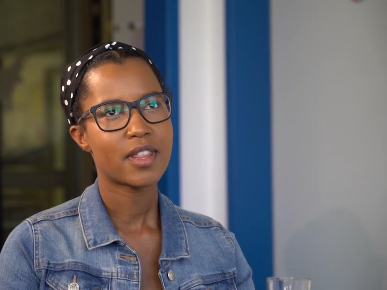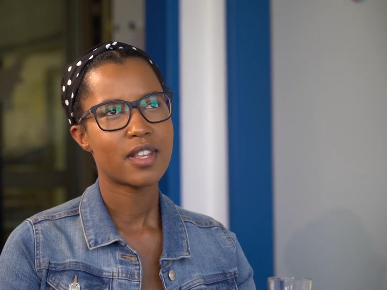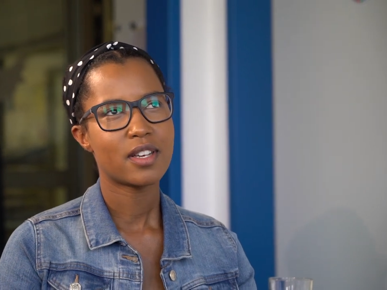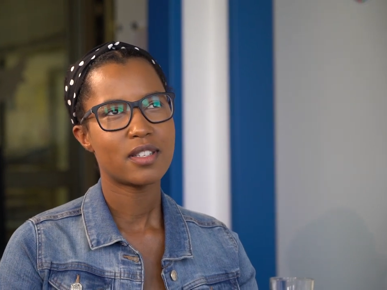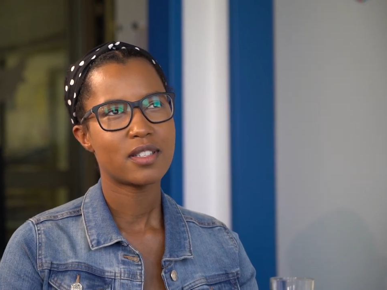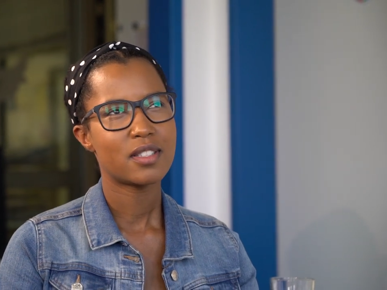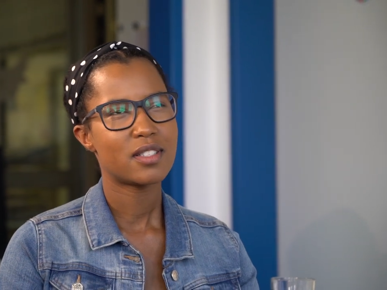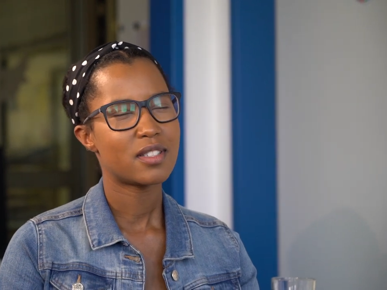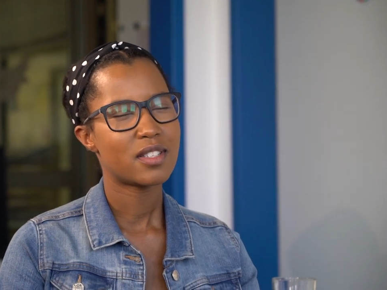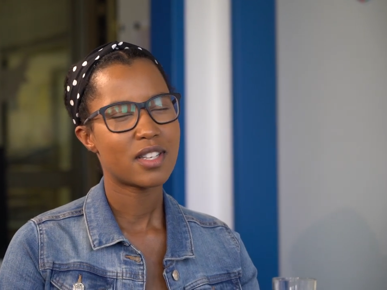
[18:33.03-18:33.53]

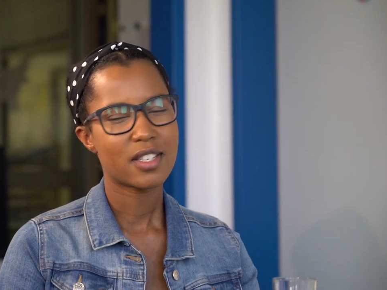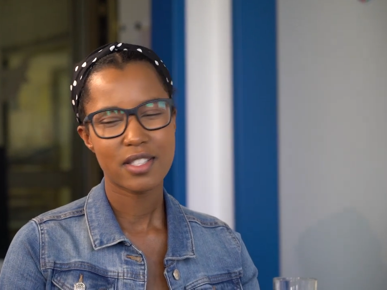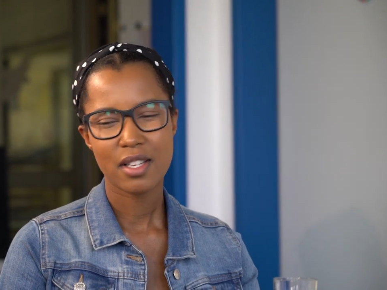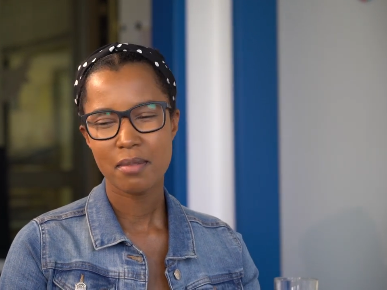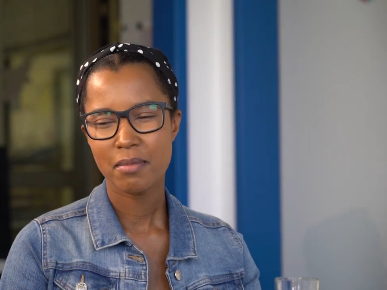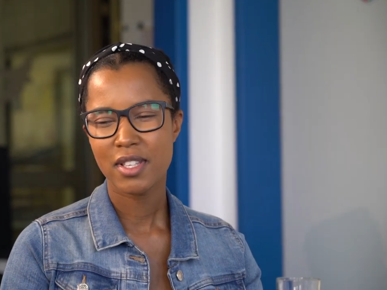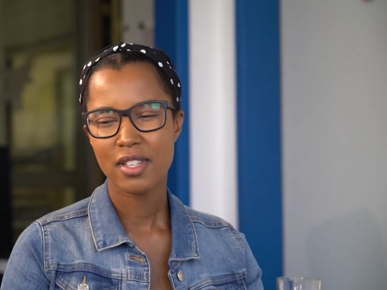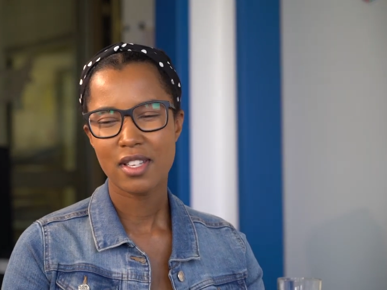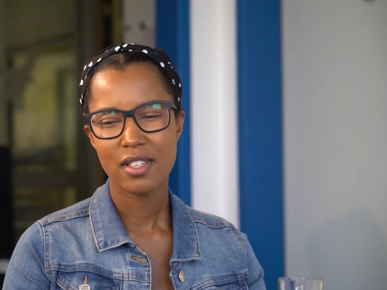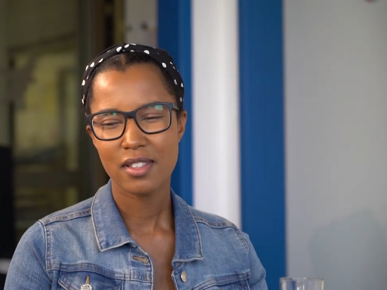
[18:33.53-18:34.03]
But then
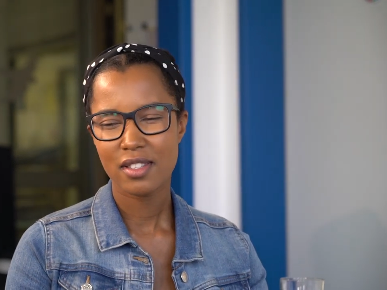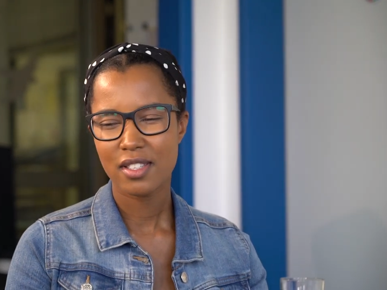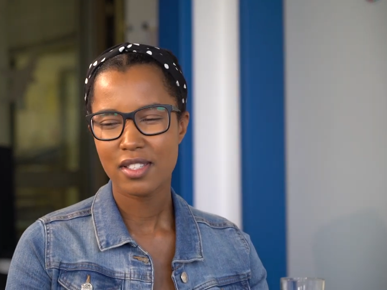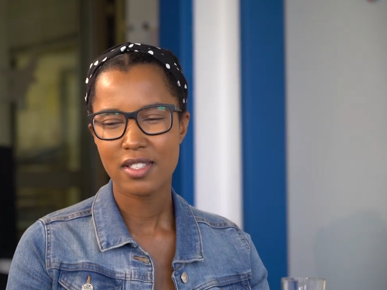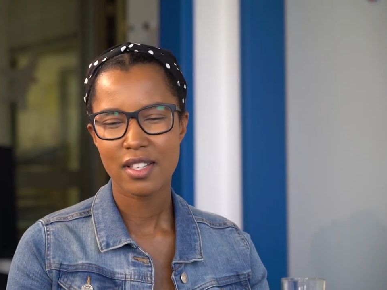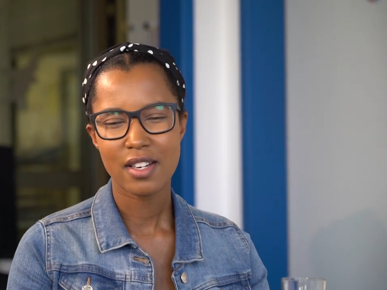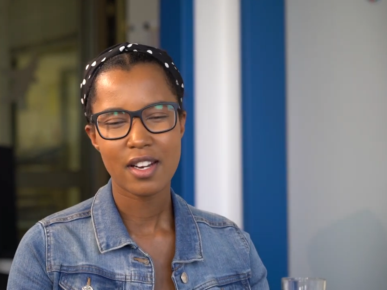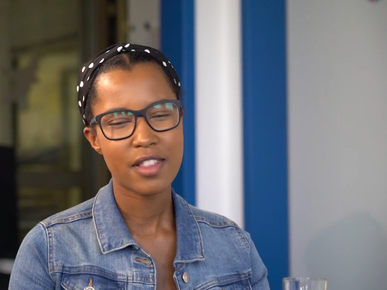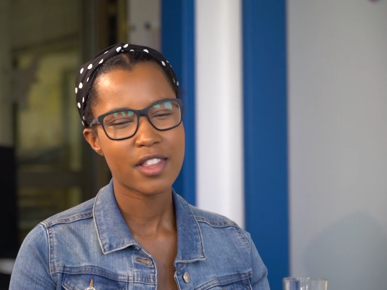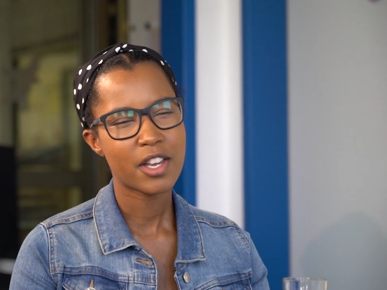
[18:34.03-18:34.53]
does that mean
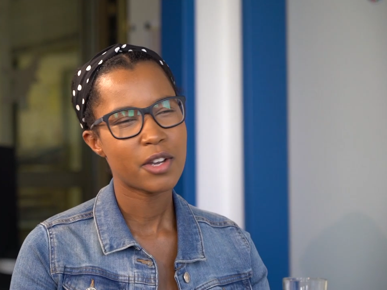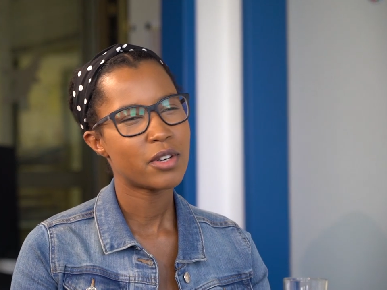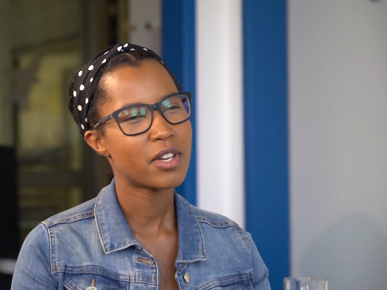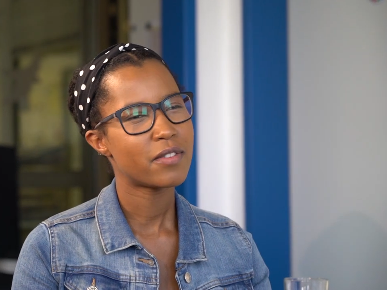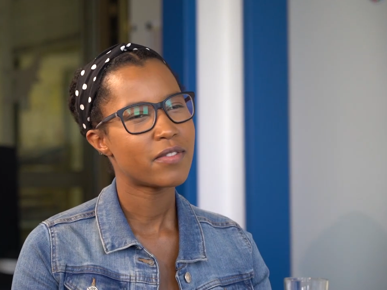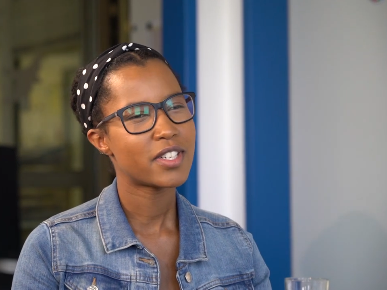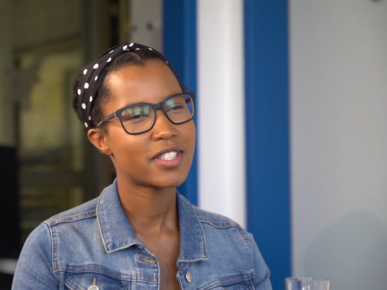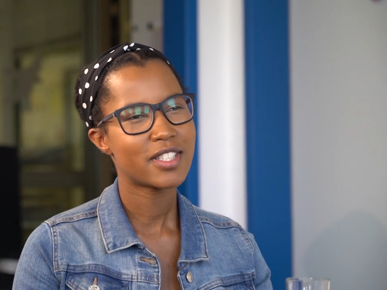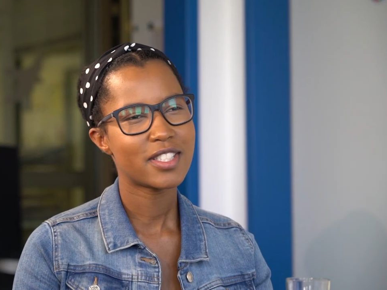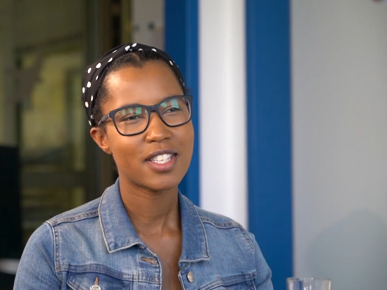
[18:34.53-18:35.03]
that there's another
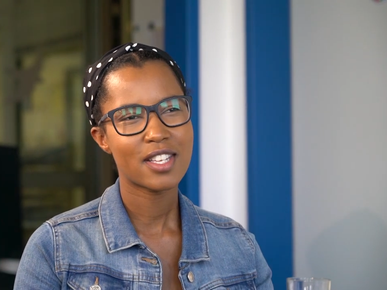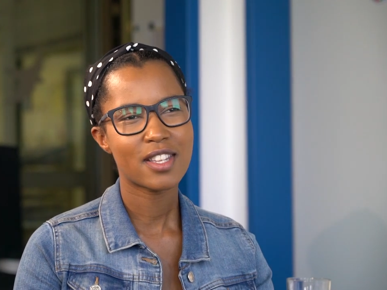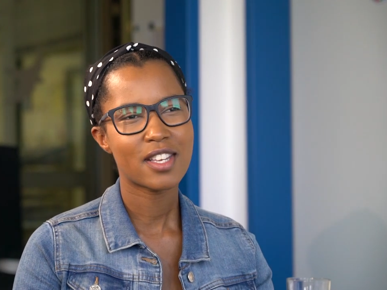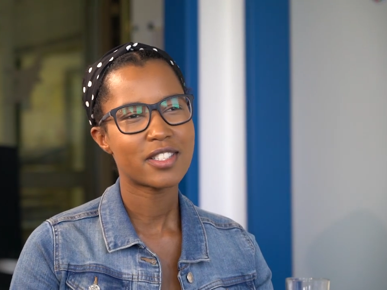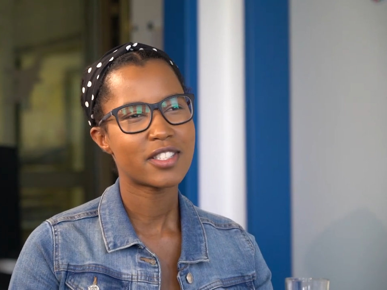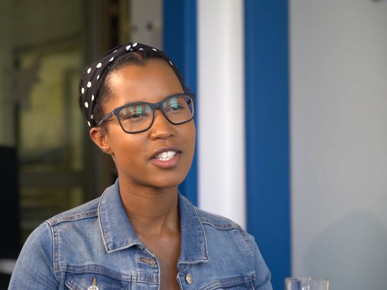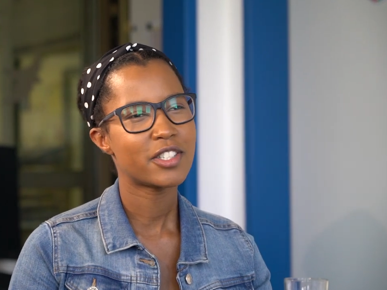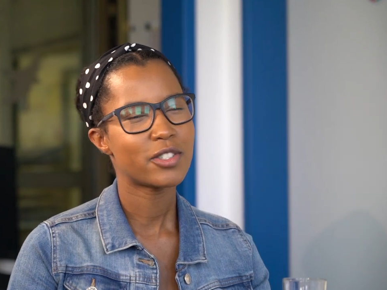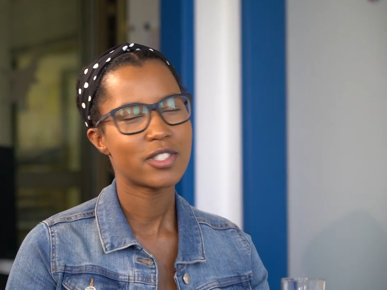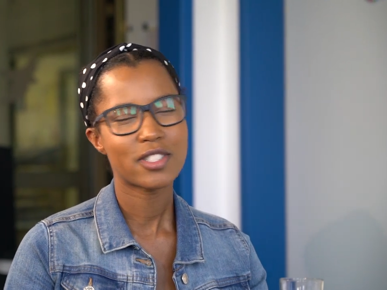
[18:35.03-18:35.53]

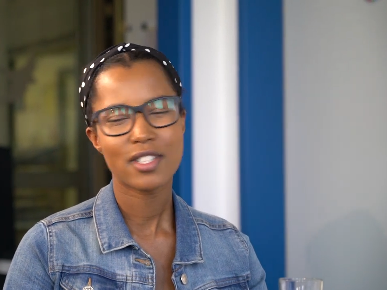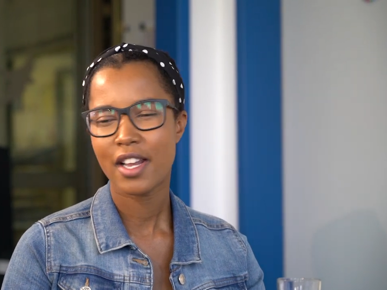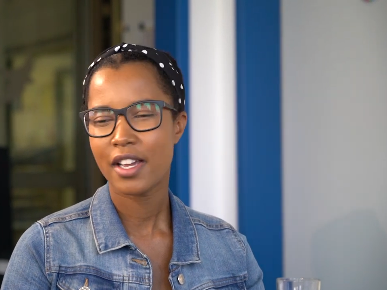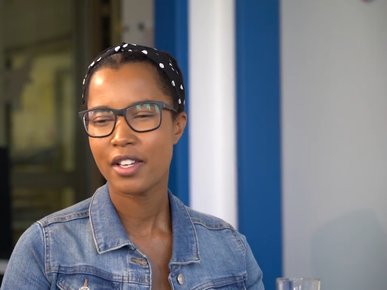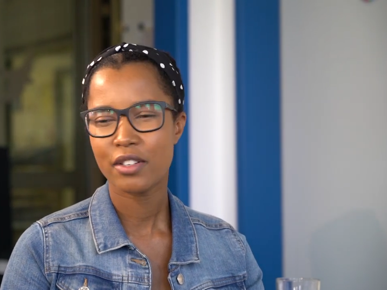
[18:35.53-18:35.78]
university that sent you?